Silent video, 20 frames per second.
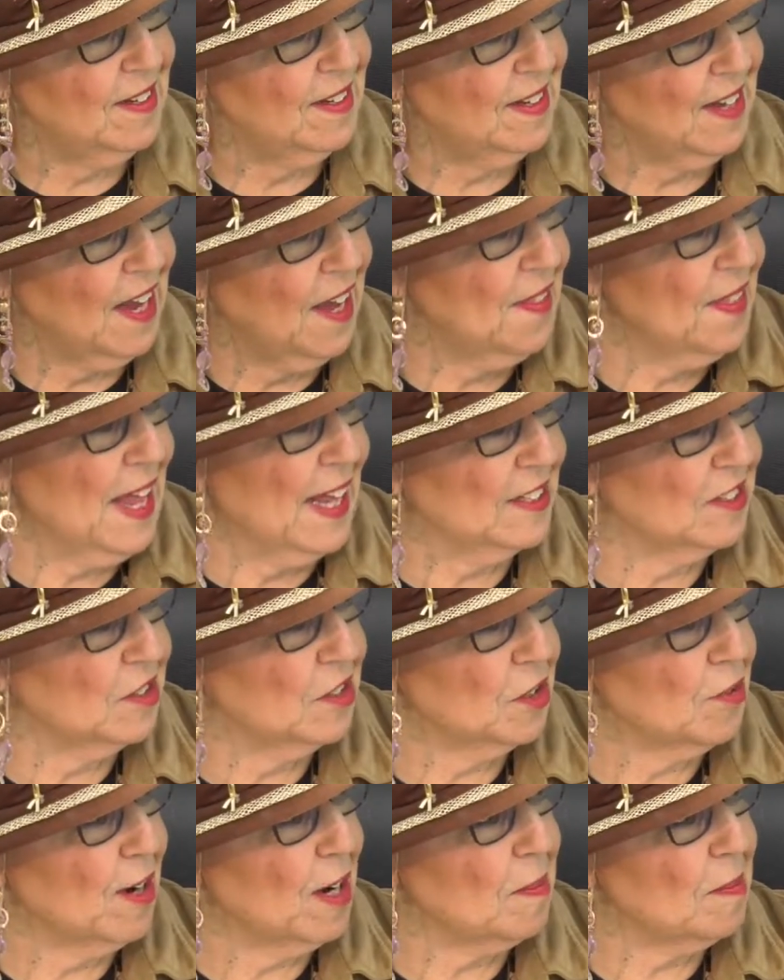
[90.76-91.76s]
And that's the
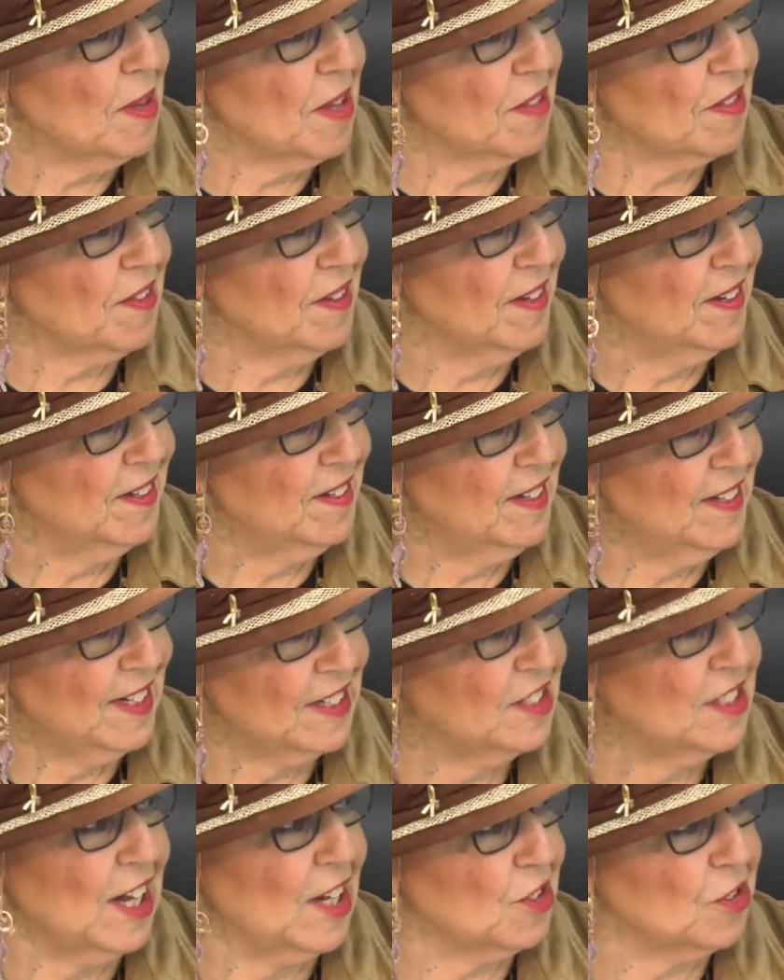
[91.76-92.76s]
great myth.
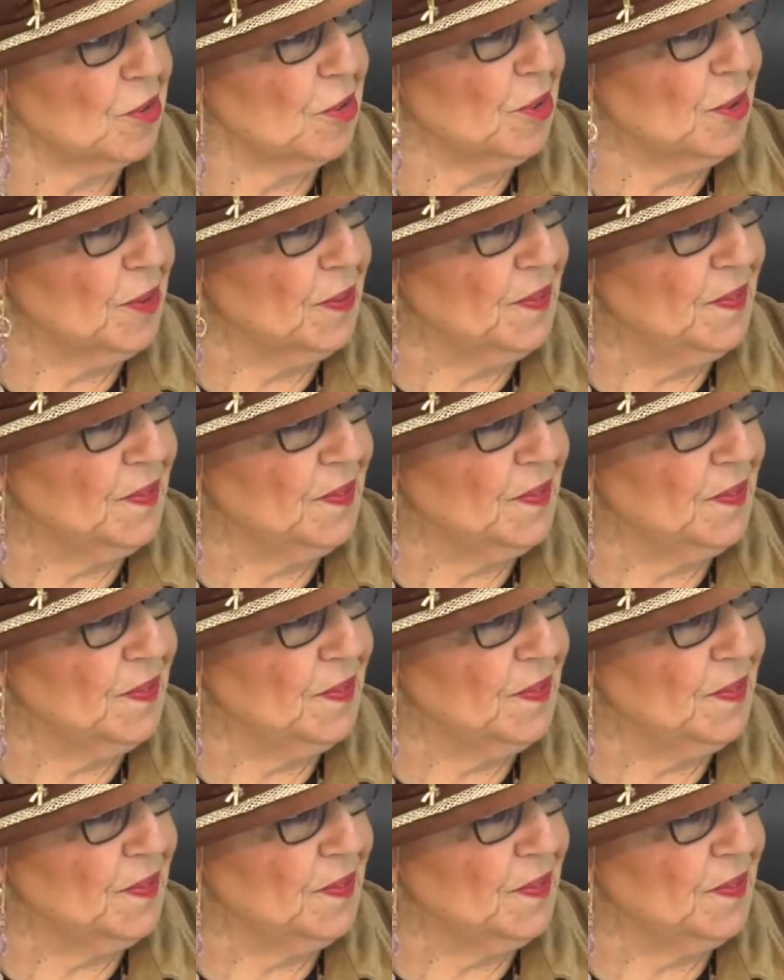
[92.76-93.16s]
It's not true.